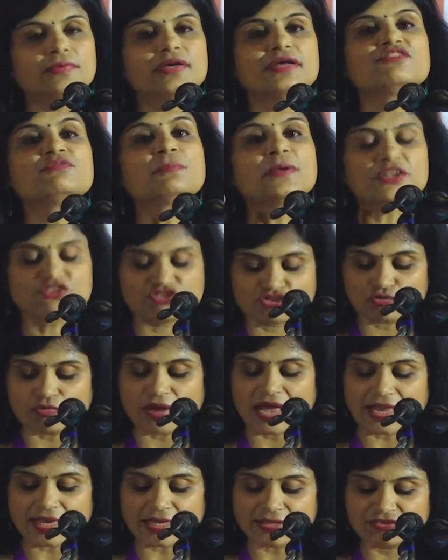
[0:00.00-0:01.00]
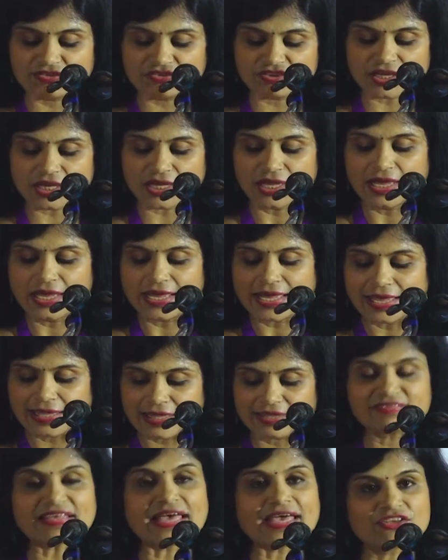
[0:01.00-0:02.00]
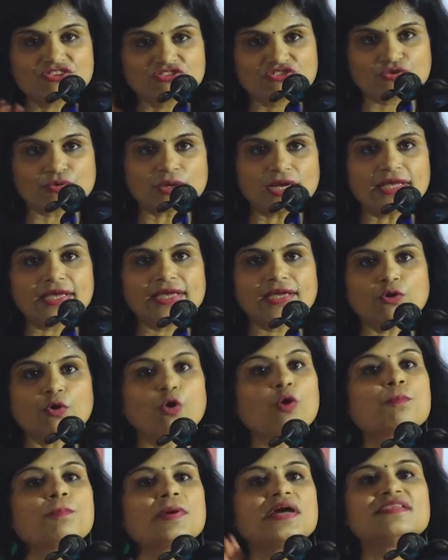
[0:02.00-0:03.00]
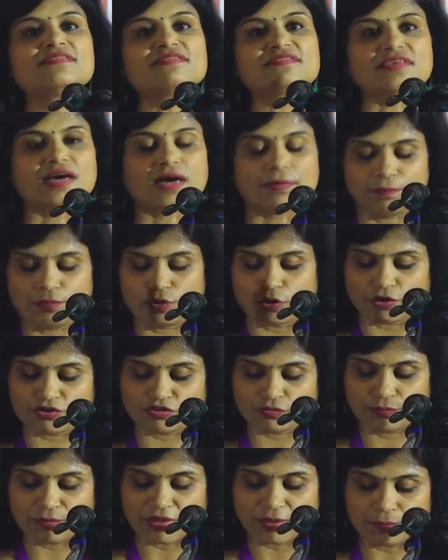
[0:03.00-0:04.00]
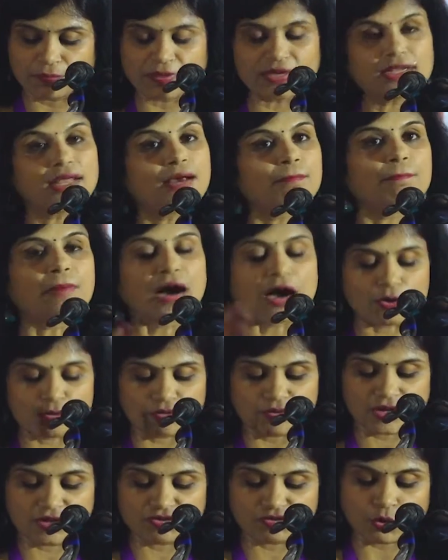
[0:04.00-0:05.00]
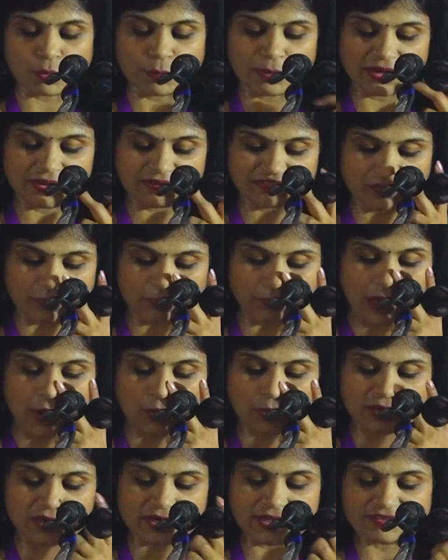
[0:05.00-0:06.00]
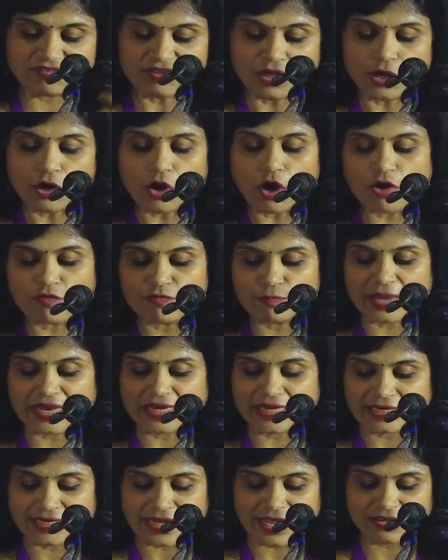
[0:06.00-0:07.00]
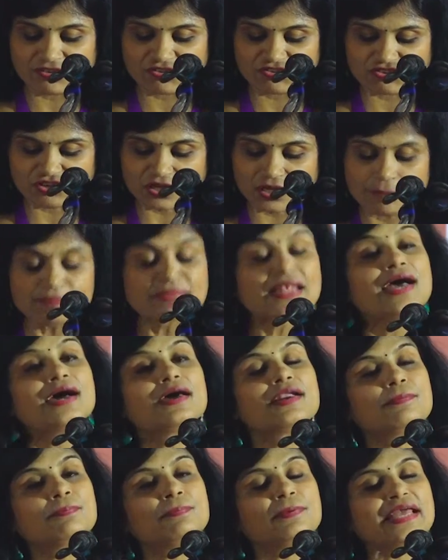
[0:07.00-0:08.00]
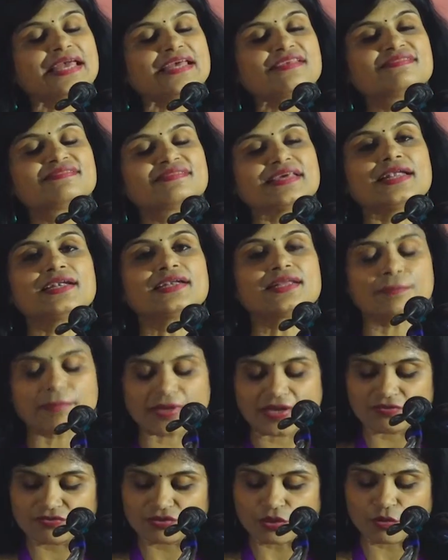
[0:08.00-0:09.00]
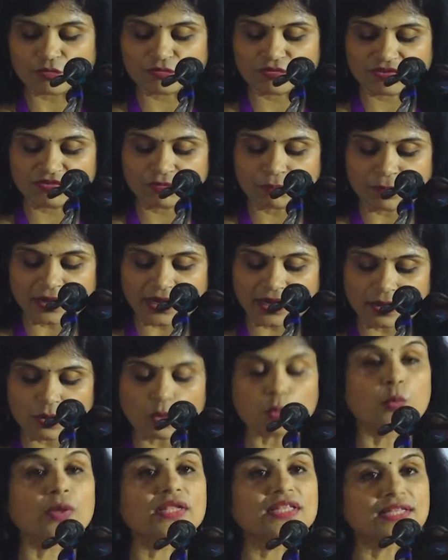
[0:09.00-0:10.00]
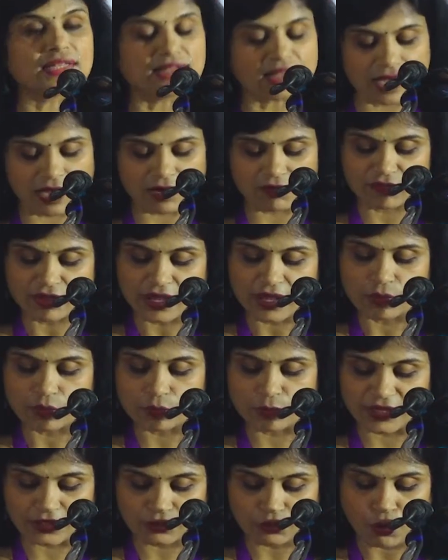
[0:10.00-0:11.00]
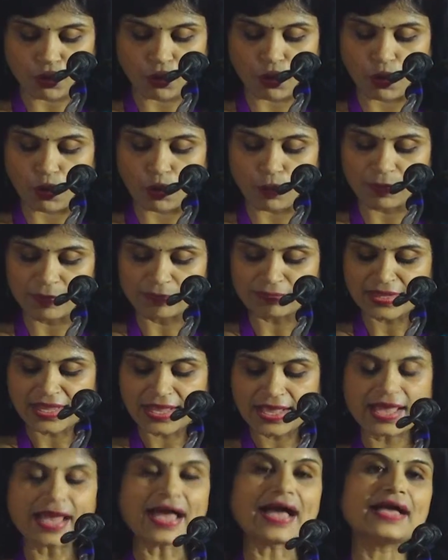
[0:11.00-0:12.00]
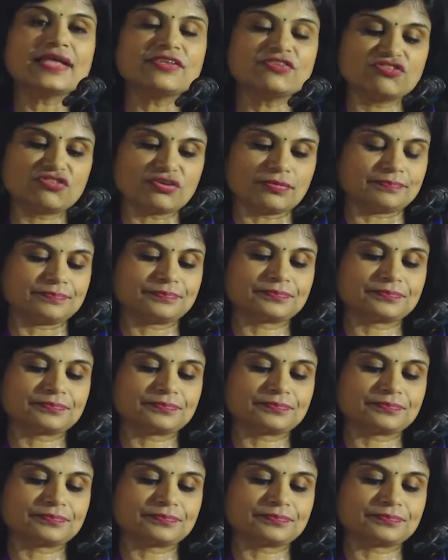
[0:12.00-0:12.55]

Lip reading: spirituality is actually opens up a lot of people boundaries, opens up boundaries of meditation, replace sentiments of despair with love, with hope, and